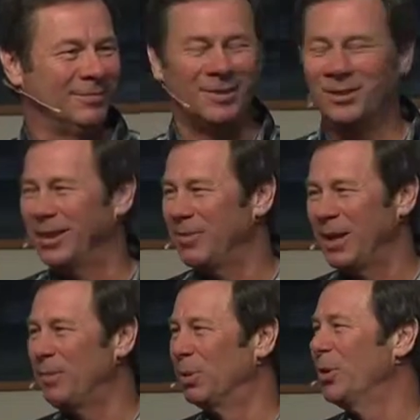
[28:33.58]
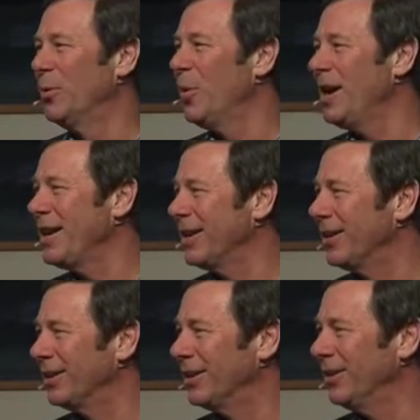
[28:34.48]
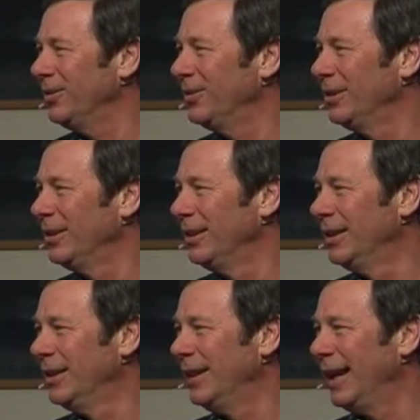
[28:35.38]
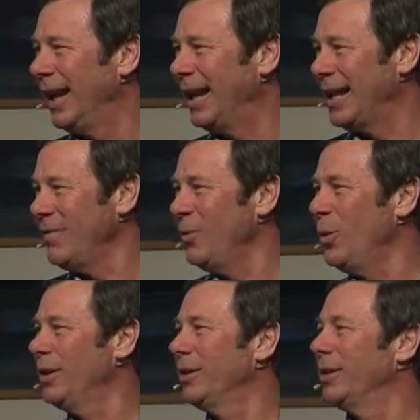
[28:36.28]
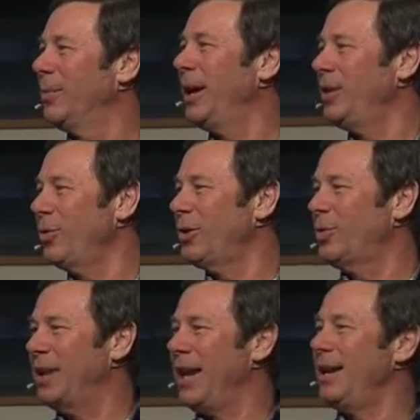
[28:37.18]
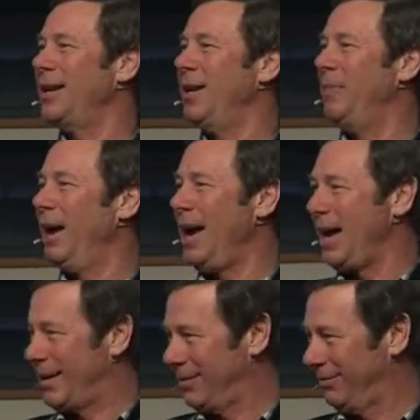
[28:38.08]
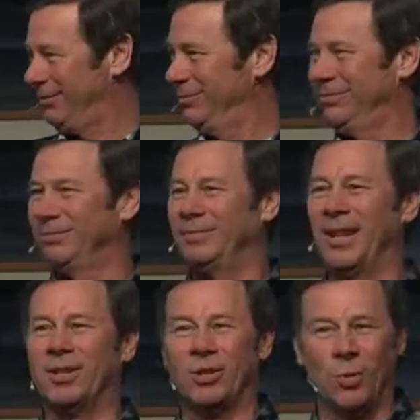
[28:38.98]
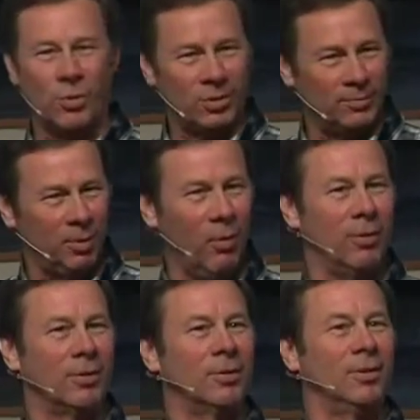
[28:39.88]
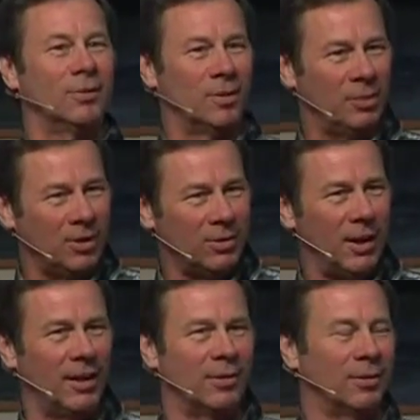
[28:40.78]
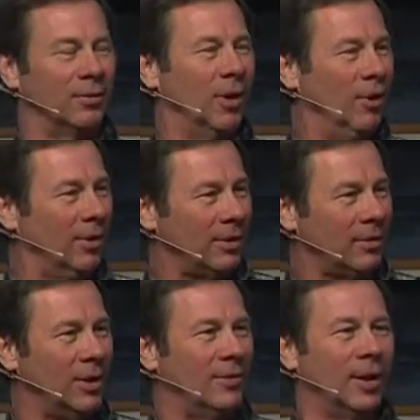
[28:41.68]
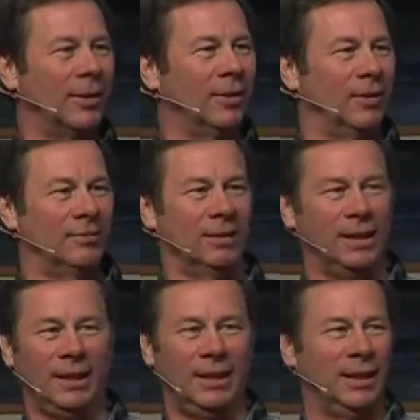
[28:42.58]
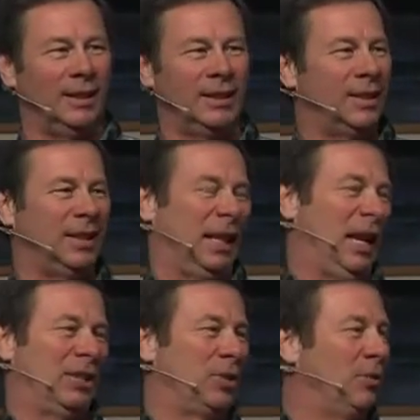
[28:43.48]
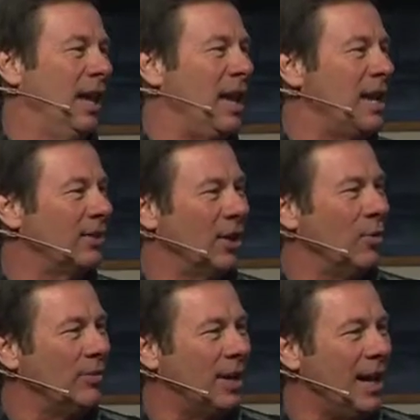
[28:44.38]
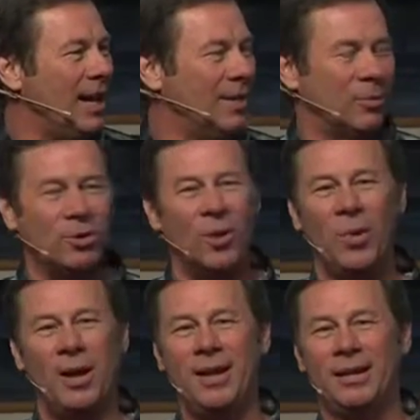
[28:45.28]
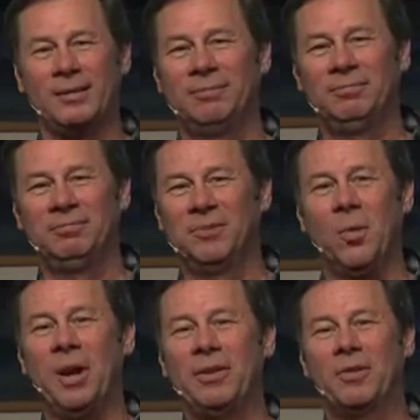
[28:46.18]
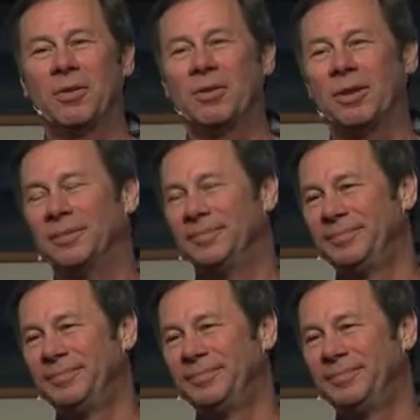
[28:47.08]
you know, they, they blew them away here, you know. And even when the Patriots began to come back and scored some points, you know, and some touchdowns and all that stuff, and I thought, well, it's, it's too late. They don't have time. There's no way. No way they're going to do it.